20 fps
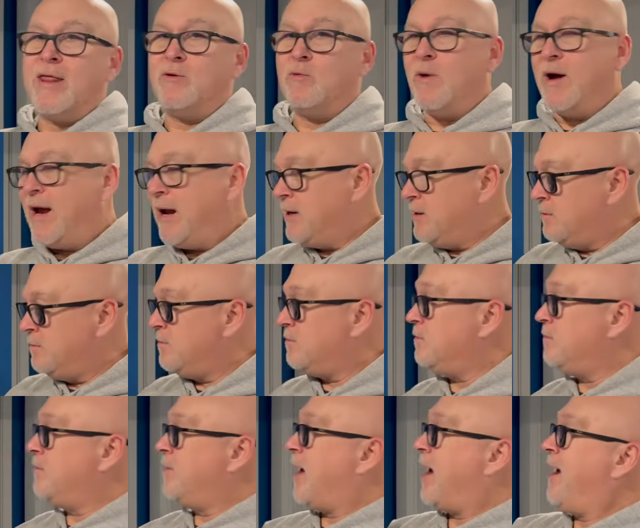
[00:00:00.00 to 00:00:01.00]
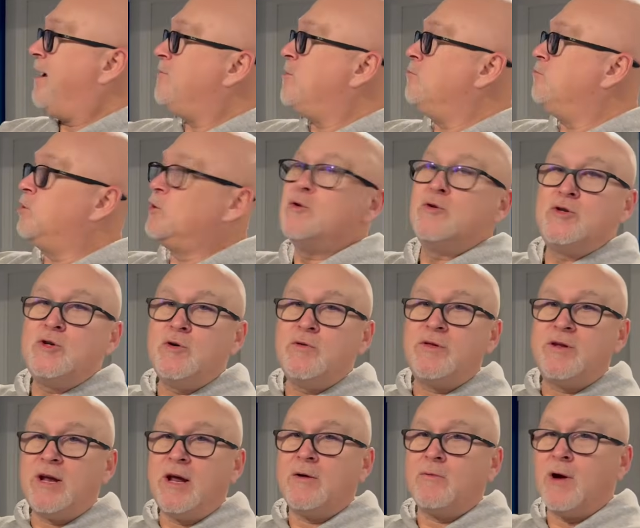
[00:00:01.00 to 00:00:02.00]
the way, I have it
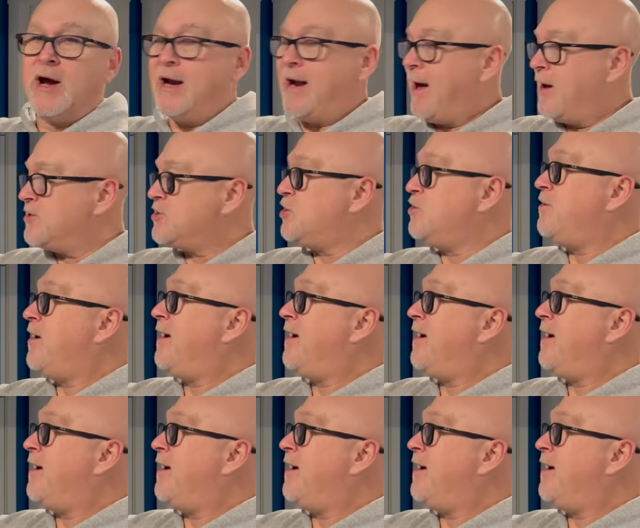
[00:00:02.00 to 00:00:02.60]
Bluetoothed in right now. So you